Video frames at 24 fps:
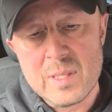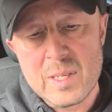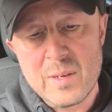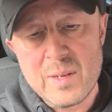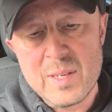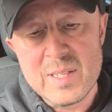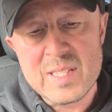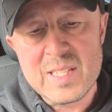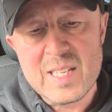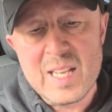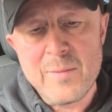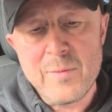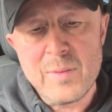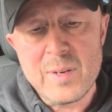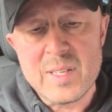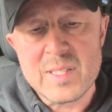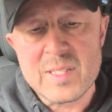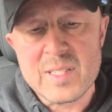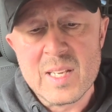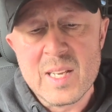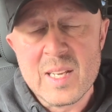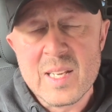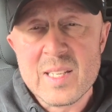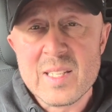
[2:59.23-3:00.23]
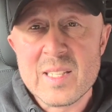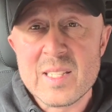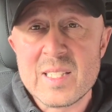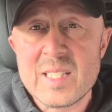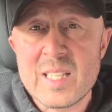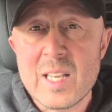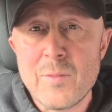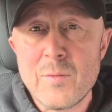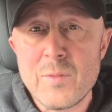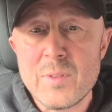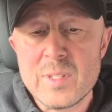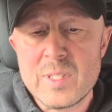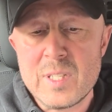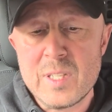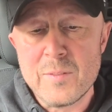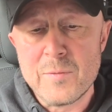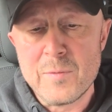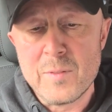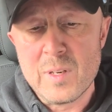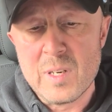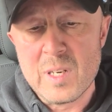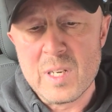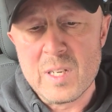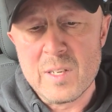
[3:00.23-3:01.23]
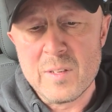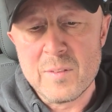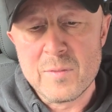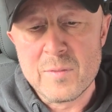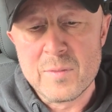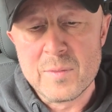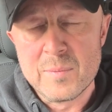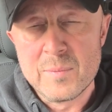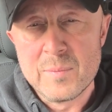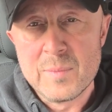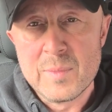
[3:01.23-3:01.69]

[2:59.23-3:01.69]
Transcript: Now his level is 75.